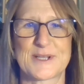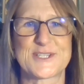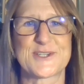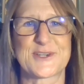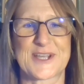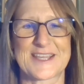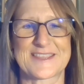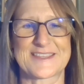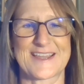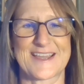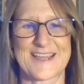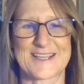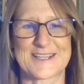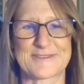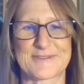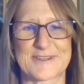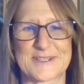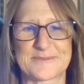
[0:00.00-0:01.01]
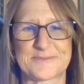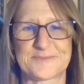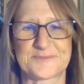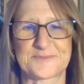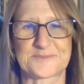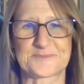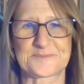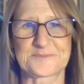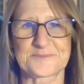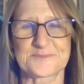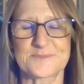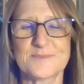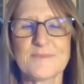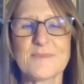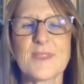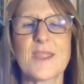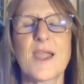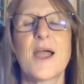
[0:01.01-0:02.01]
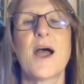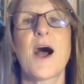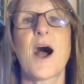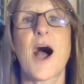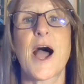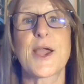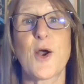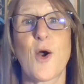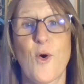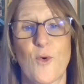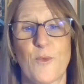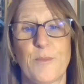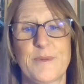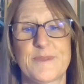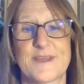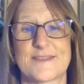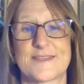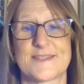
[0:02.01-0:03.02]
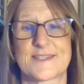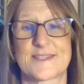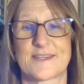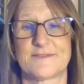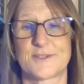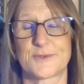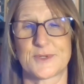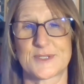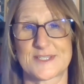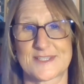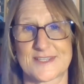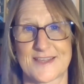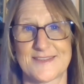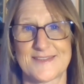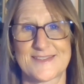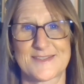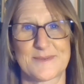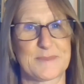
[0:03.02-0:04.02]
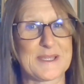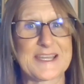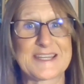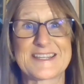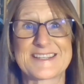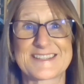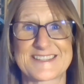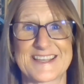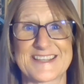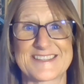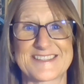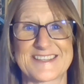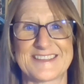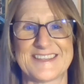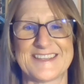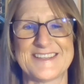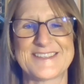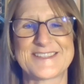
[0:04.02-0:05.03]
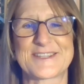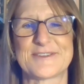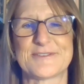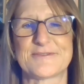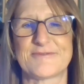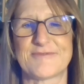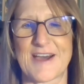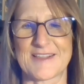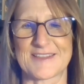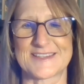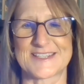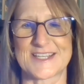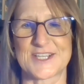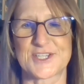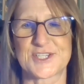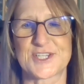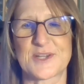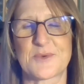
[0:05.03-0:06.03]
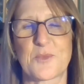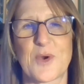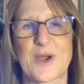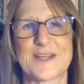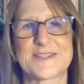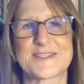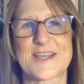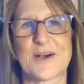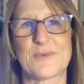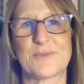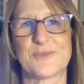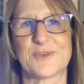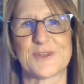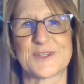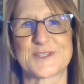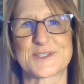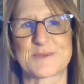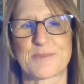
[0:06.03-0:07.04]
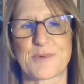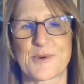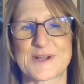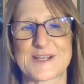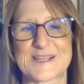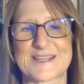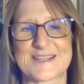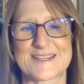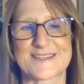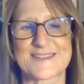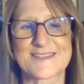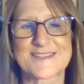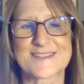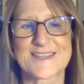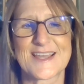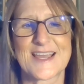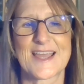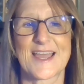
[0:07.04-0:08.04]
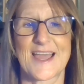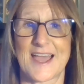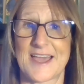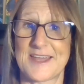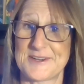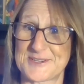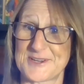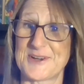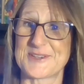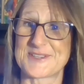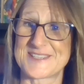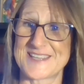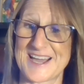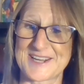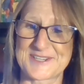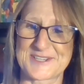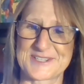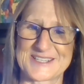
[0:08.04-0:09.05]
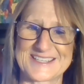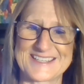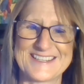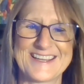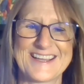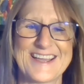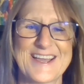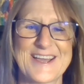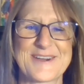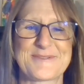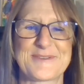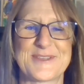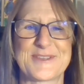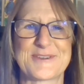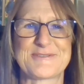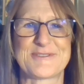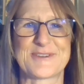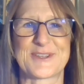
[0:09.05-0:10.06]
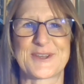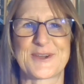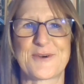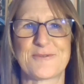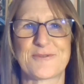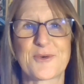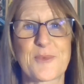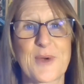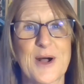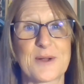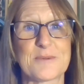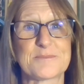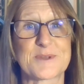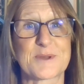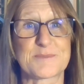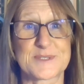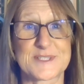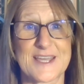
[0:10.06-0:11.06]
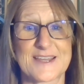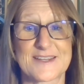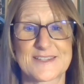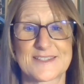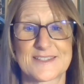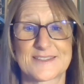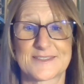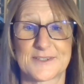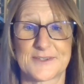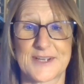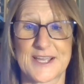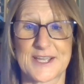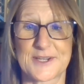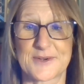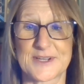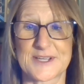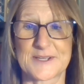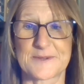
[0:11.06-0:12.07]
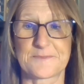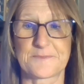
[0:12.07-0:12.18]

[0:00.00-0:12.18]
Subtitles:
you'll get the hang of it. I hope that this gives you a sense, a beginning sense at least, of validation and why it's helpful in supporting kids and adults actually when they're feeling overwhelmed, upset, or angry.